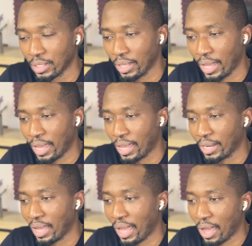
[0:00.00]

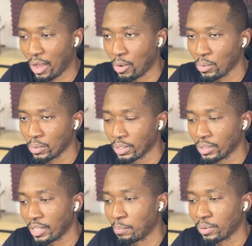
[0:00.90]
and how
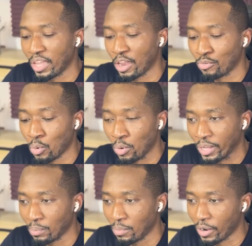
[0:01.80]
they play a role
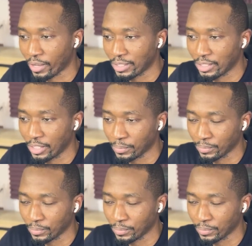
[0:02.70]
in marketing.